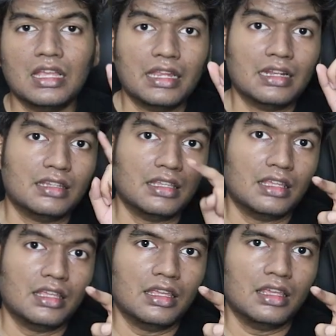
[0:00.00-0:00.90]
In
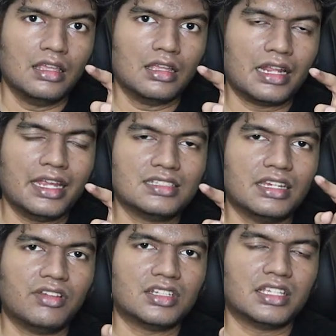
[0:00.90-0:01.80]
the client
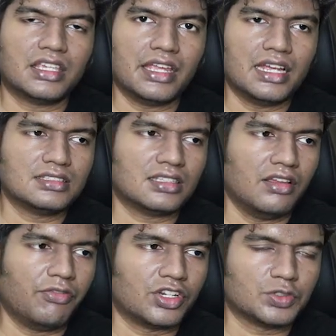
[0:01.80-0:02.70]
side, we are checking as
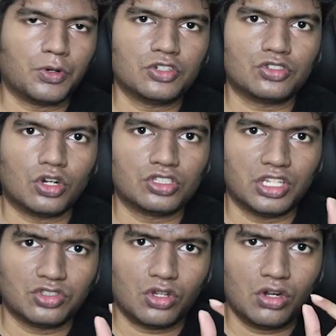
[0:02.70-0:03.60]
if
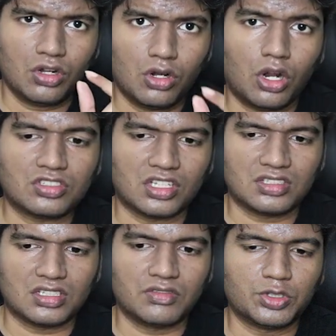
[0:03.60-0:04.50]

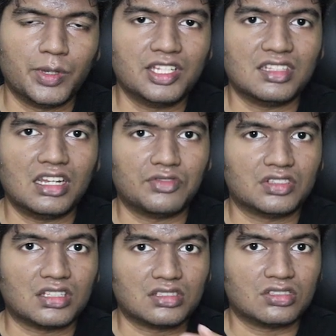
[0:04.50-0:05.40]
response.json.success, which means that if the
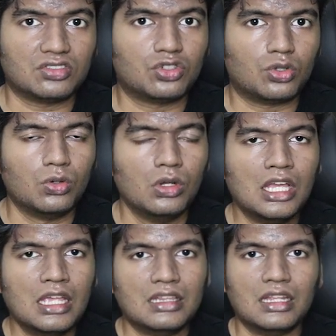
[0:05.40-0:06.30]
success is true,
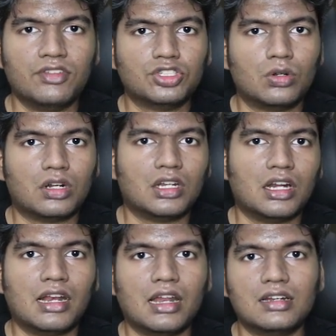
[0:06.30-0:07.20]
then we should
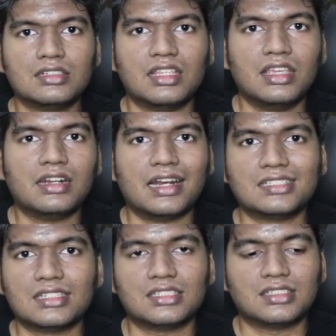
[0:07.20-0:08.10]
return an alert saying
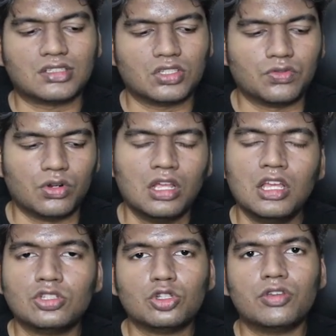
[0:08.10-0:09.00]
transaction successful.
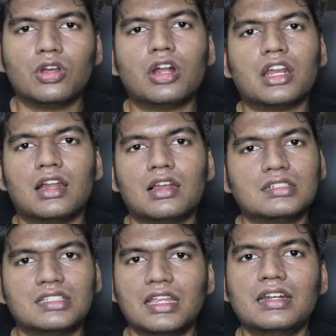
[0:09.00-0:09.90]
So we got an
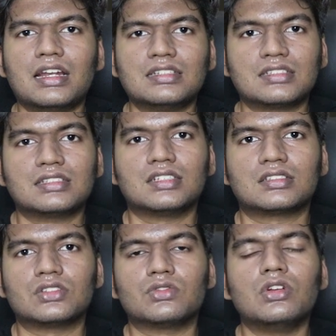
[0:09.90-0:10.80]
alert saying transaction
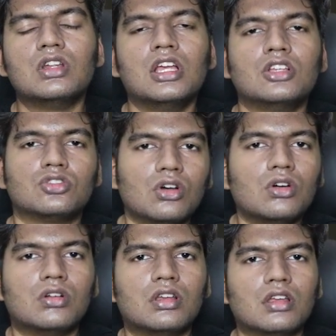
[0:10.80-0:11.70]
successful. So